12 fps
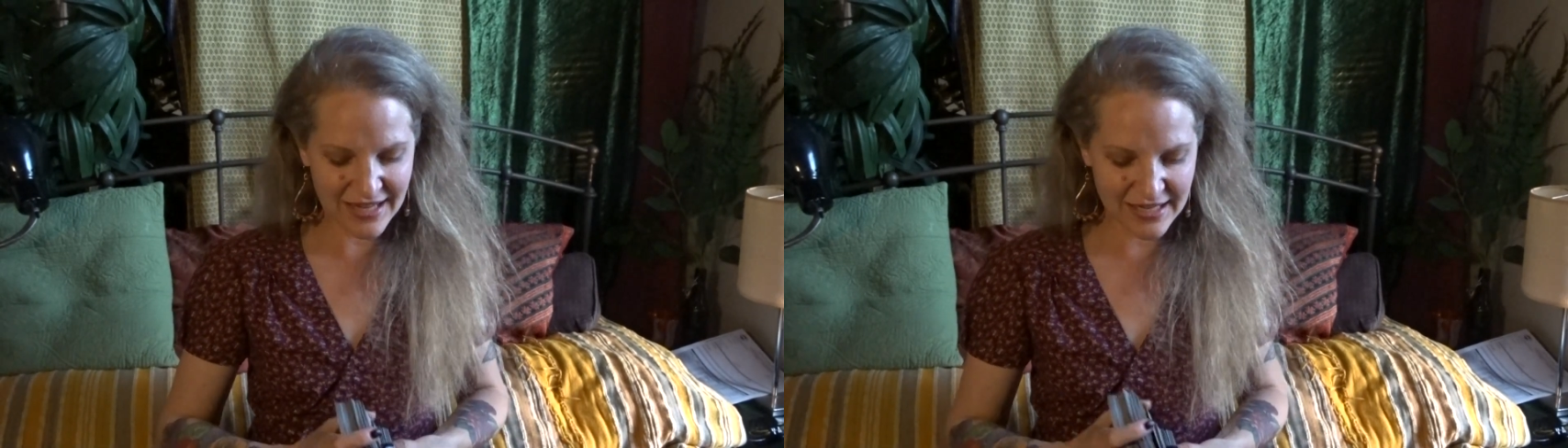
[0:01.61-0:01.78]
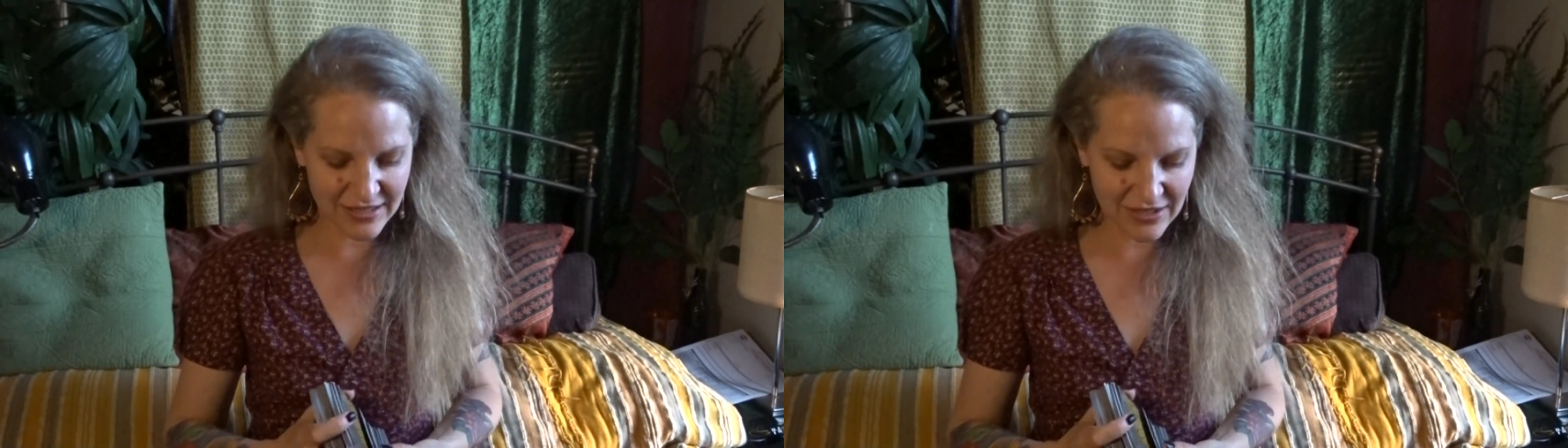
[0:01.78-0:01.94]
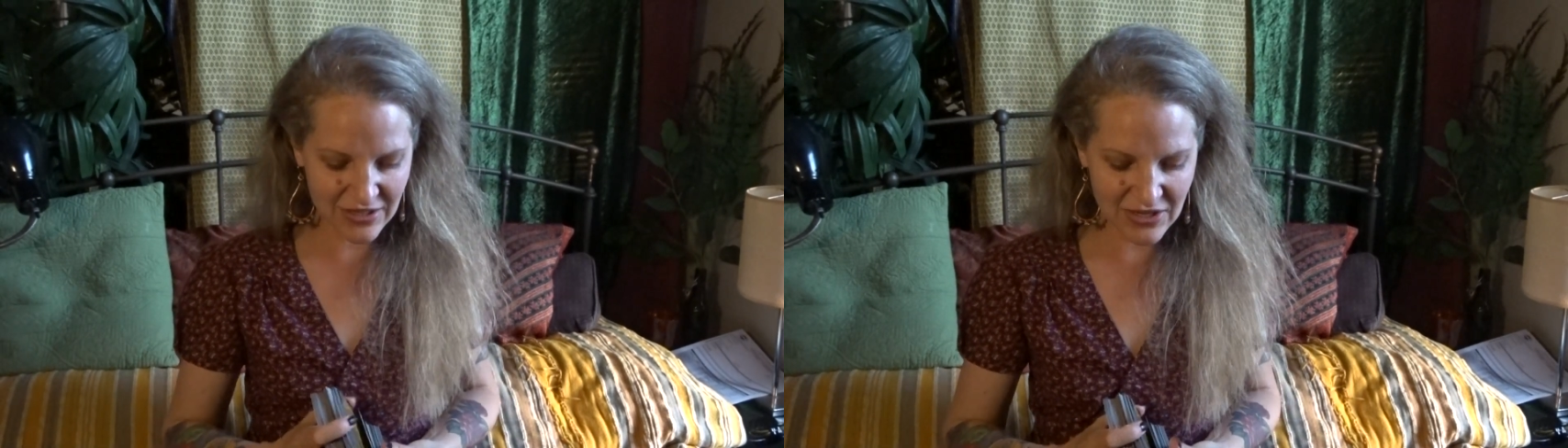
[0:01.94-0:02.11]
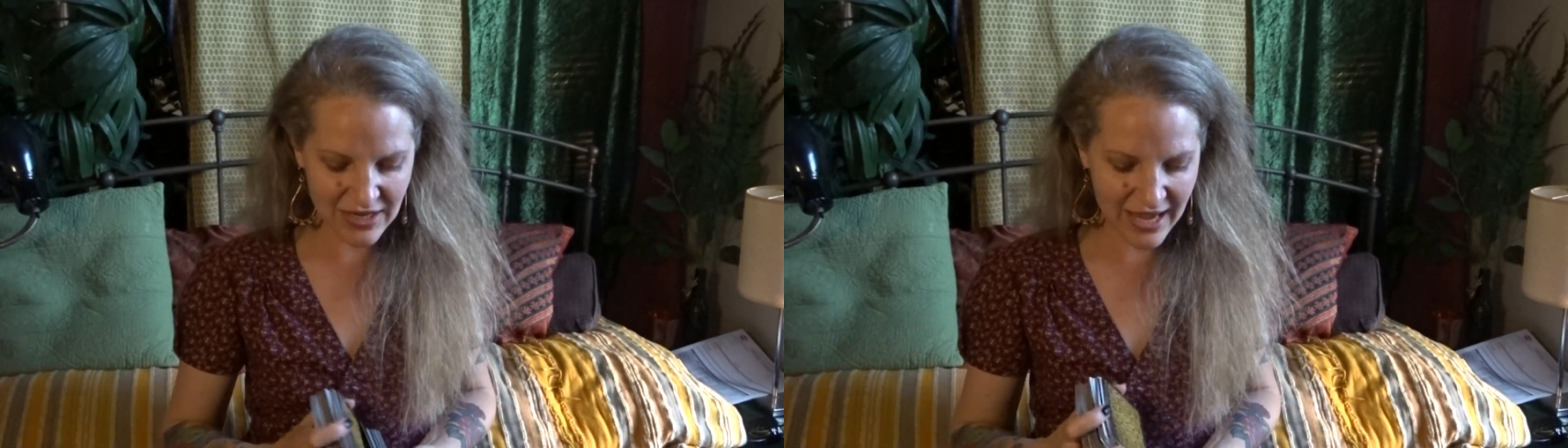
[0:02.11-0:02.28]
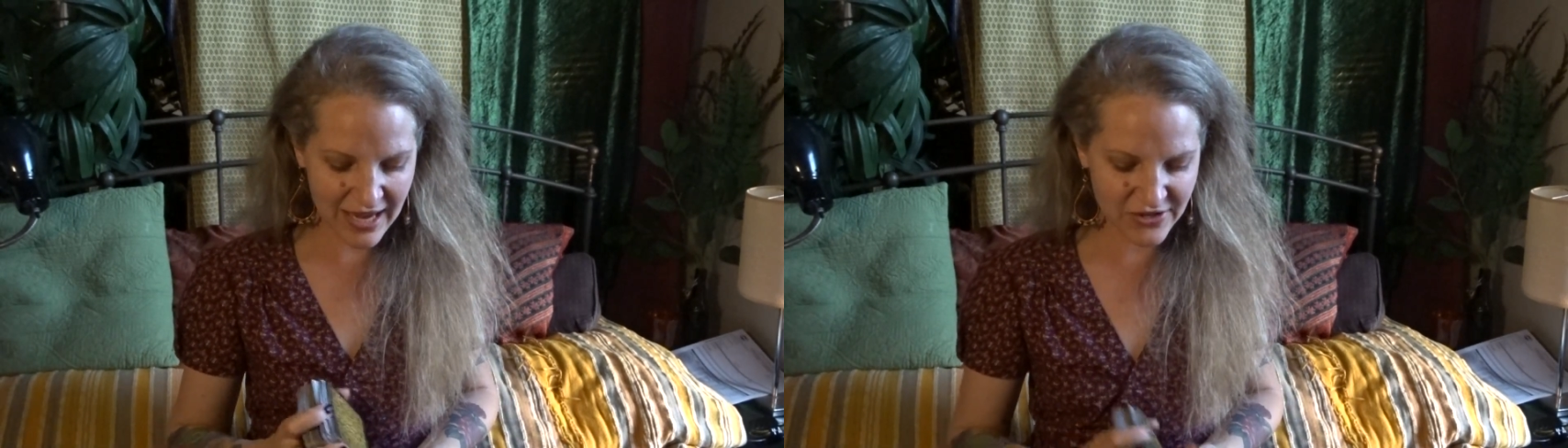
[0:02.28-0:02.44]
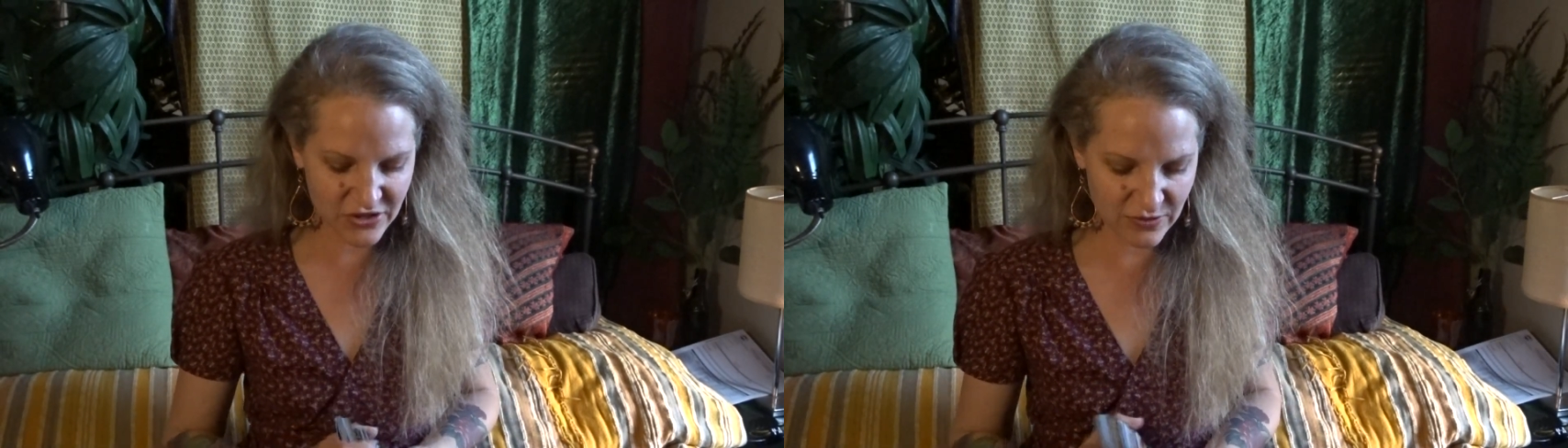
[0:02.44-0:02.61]
Let's look
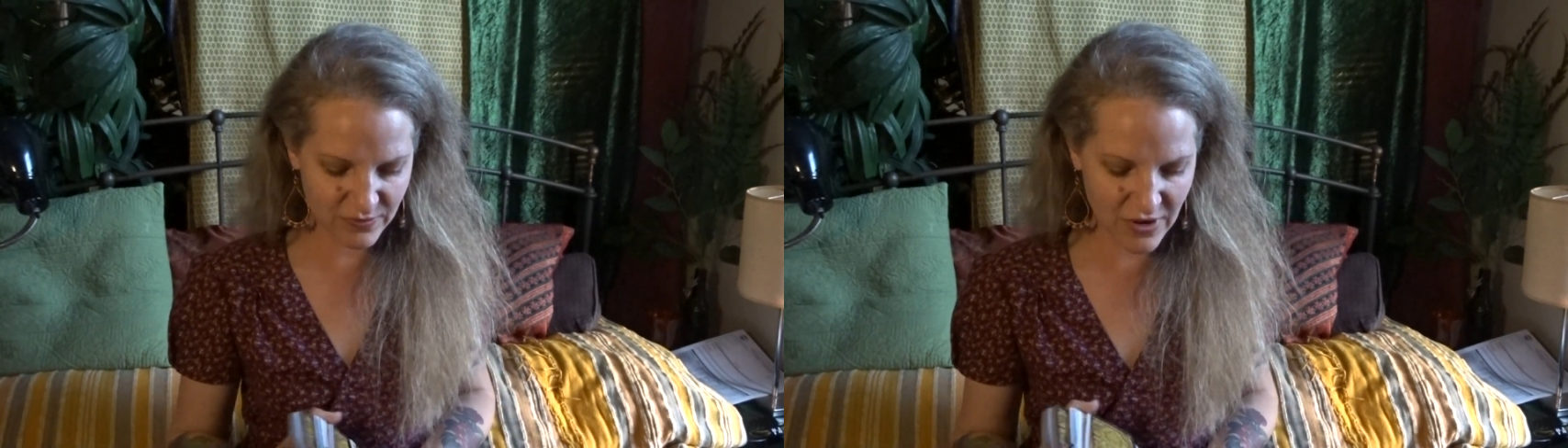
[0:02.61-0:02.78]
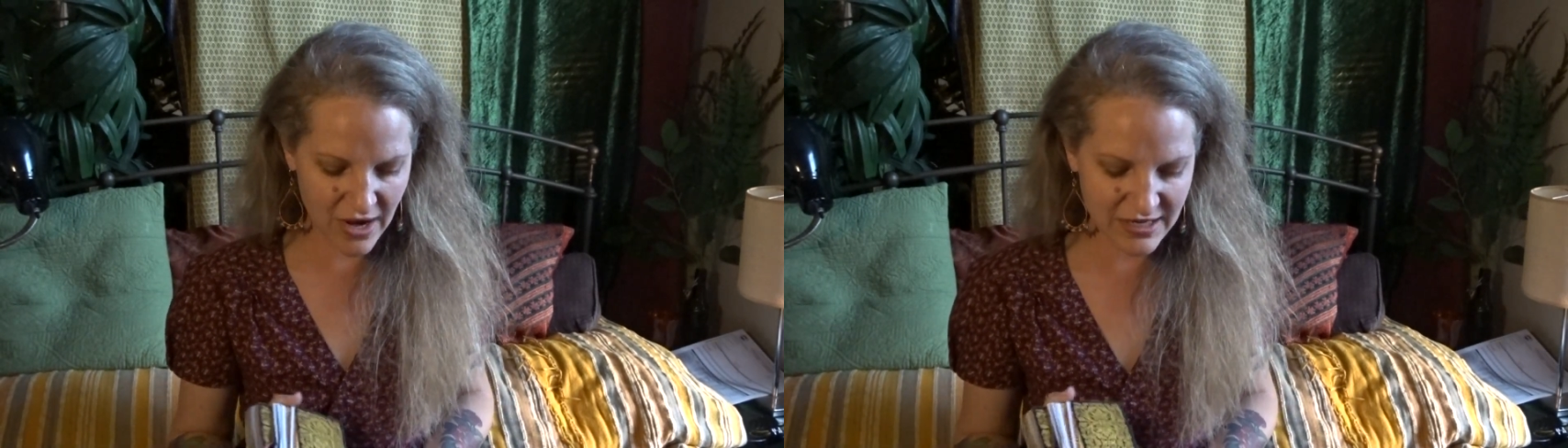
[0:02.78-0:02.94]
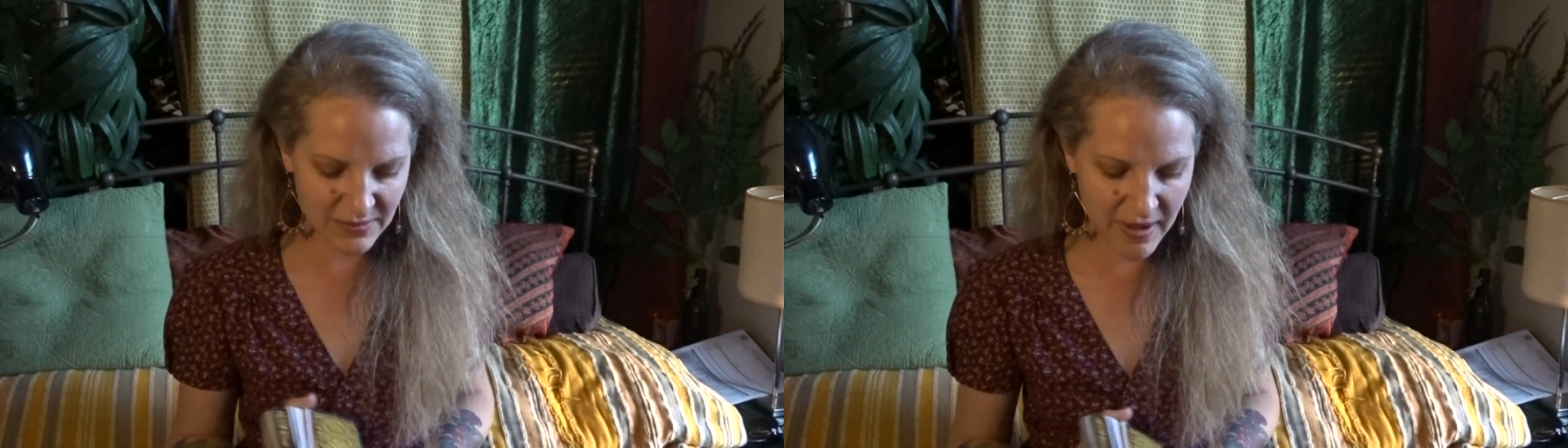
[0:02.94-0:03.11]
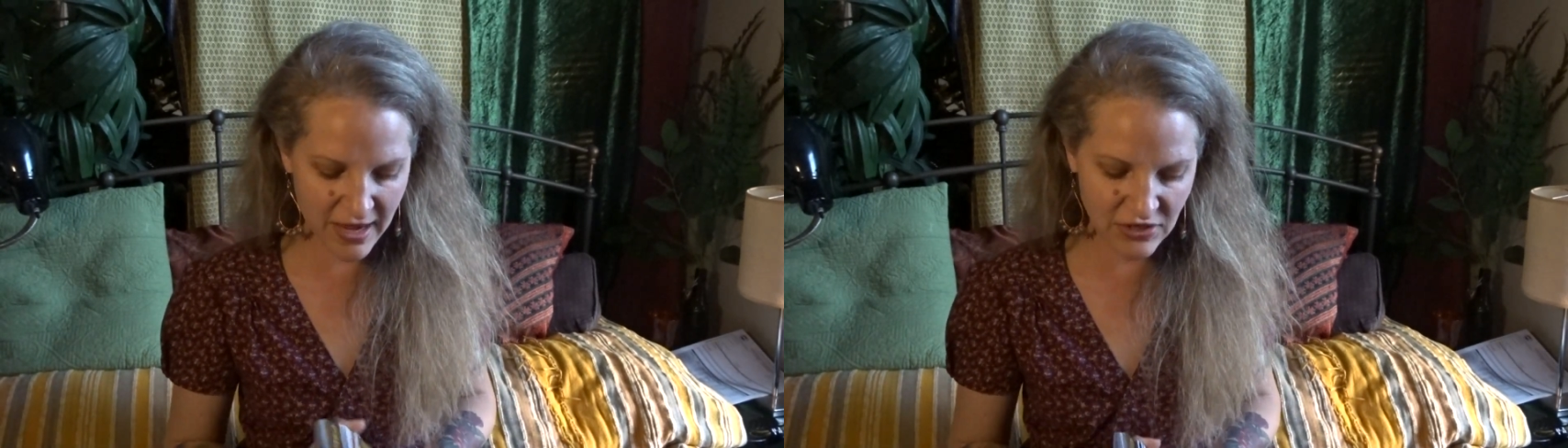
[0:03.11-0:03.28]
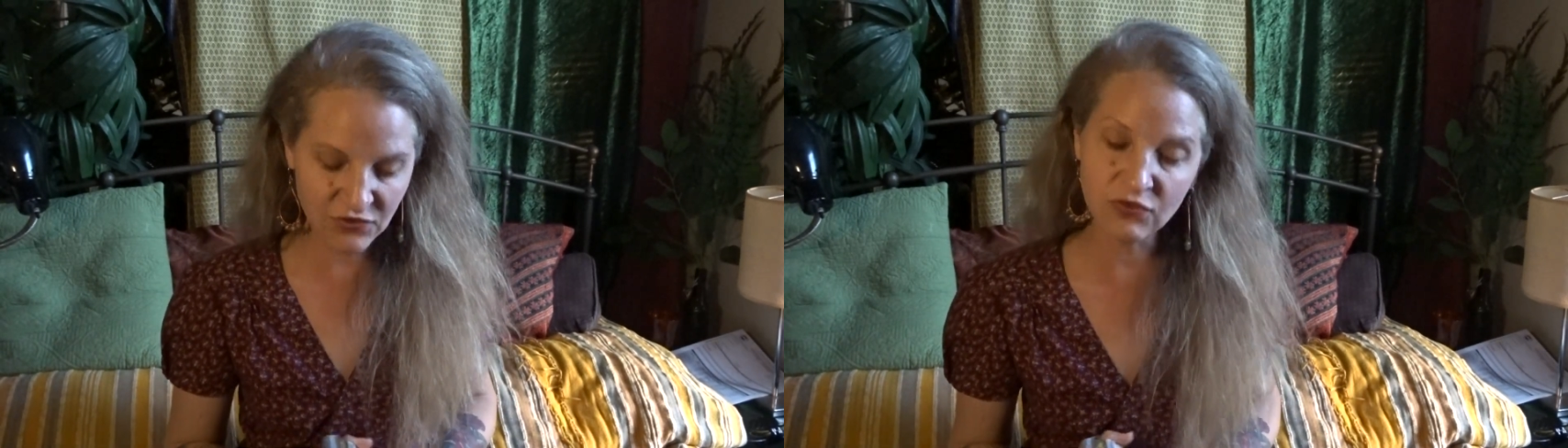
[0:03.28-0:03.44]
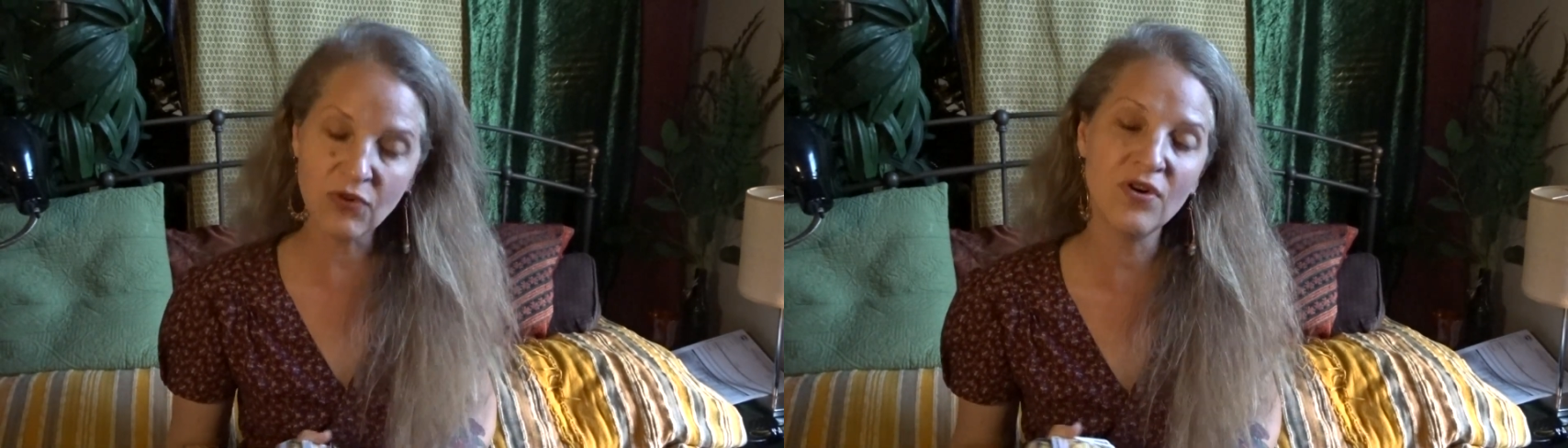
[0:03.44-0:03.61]
at your
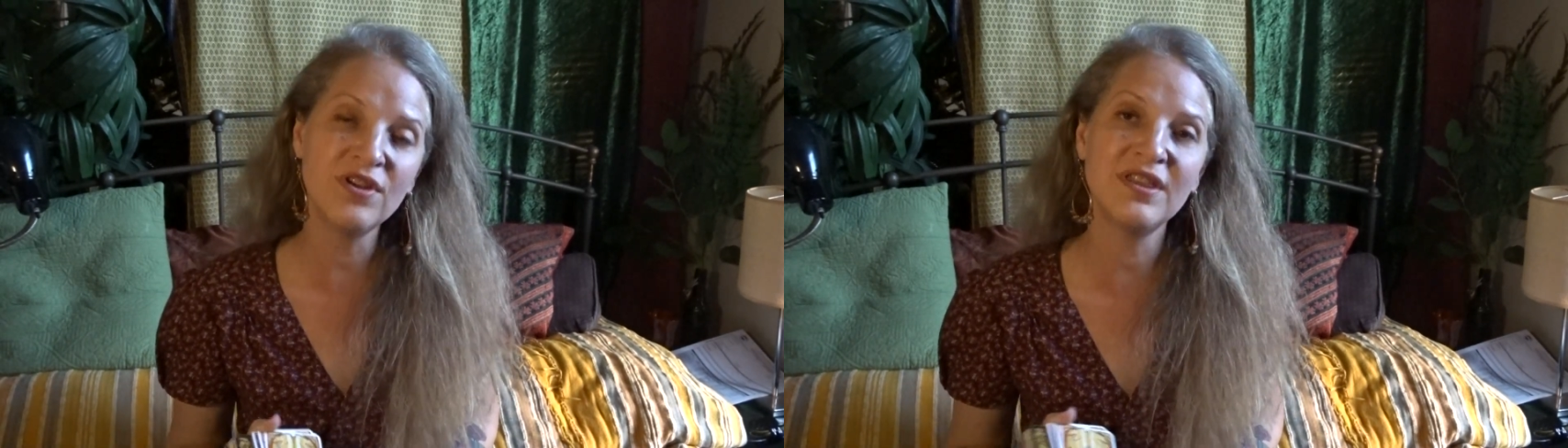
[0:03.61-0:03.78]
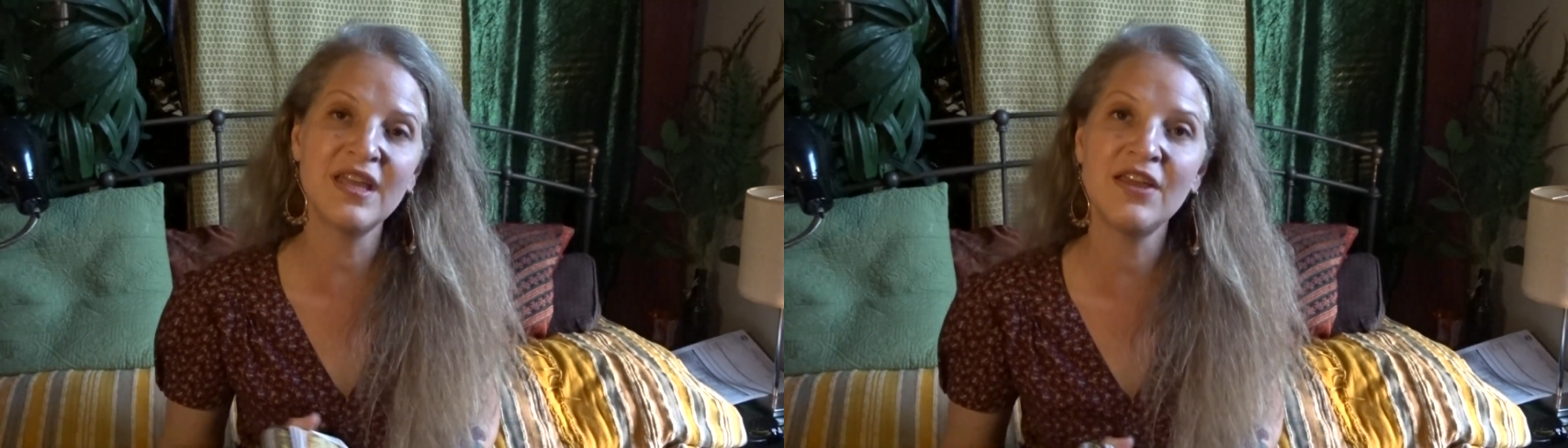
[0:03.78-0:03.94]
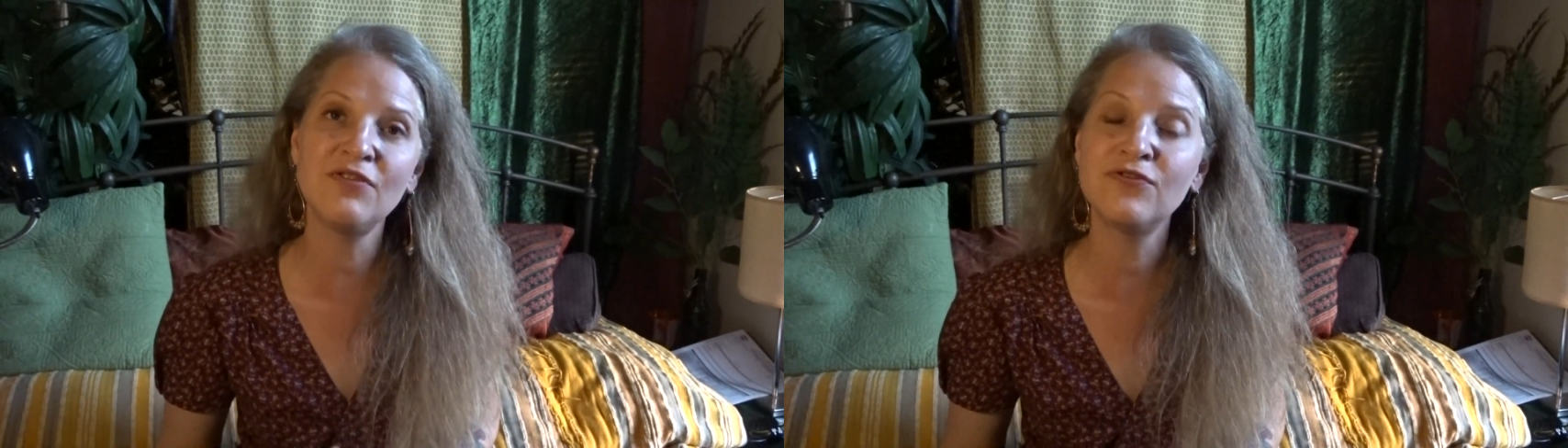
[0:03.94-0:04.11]
prospects for the